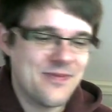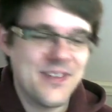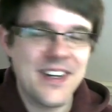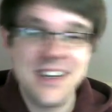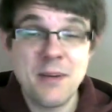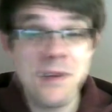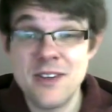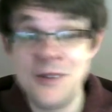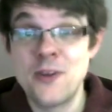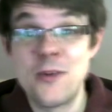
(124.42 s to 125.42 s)
Yeah, I
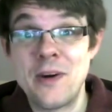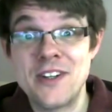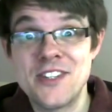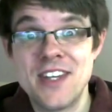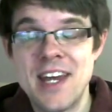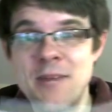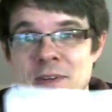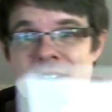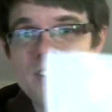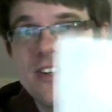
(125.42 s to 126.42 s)
mean, the other parts of the game
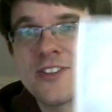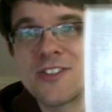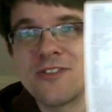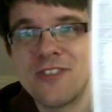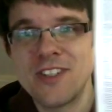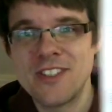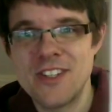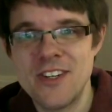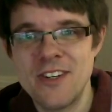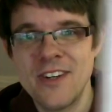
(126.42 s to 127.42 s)
were lots of fun
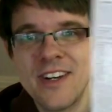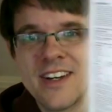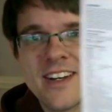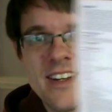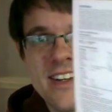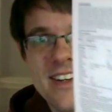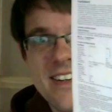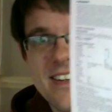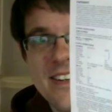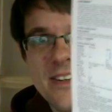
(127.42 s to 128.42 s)
too.
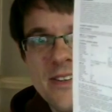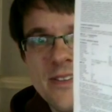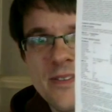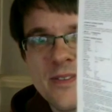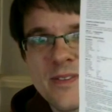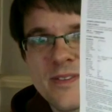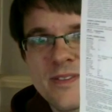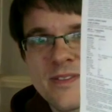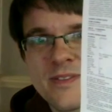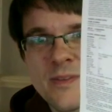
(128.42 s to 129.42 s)
You know,
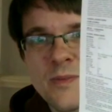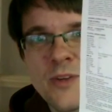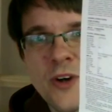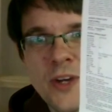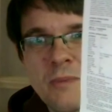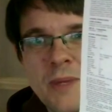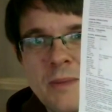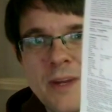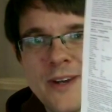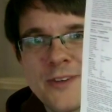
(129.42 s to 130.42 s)
knocking
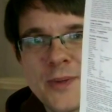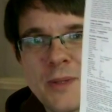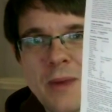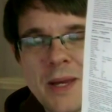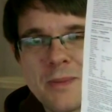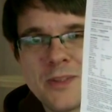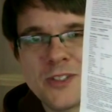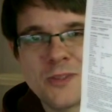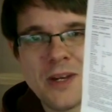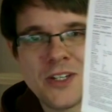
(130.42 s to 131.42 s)
people over with the papers,
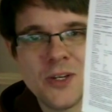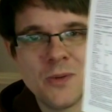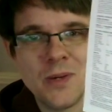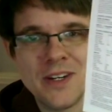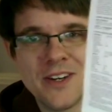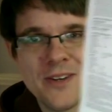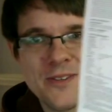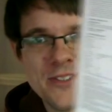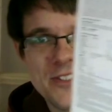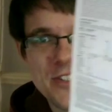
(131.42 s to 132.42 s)
smashing
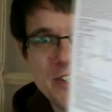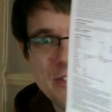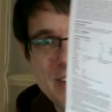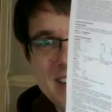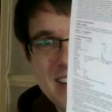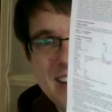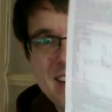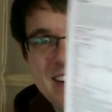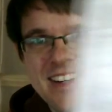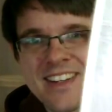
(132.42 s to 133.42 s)
windows and stuff like that.
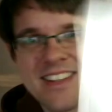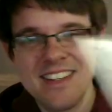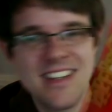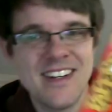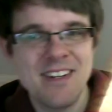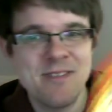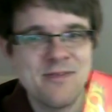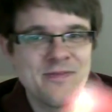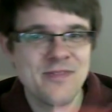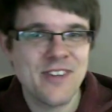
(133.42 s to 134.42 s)

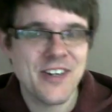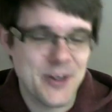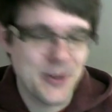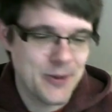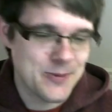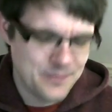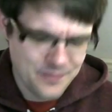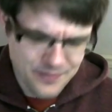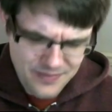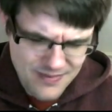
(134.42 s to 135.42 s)
Very cool.
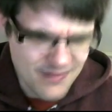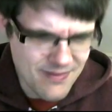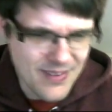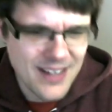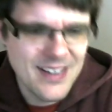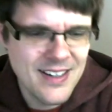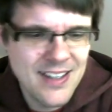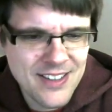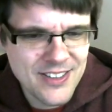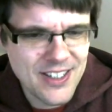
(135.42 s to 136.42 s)

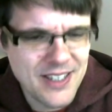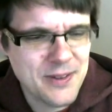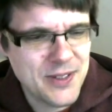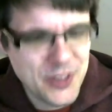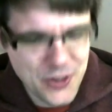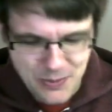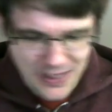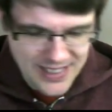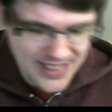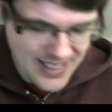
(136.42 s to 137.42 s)
So yeah, I'm going to enjoy
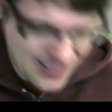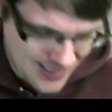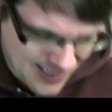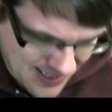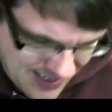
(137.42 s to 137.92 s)
playing that.